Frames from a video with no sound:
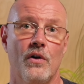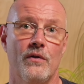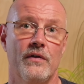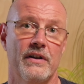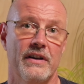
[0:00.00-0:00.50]

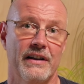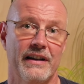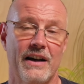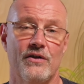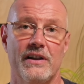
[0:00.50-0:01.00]
over the
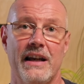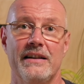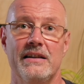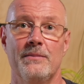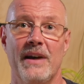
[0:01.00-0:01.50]
Garrett A
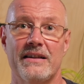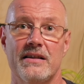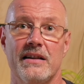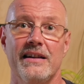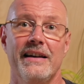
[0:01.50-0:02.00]
T Max.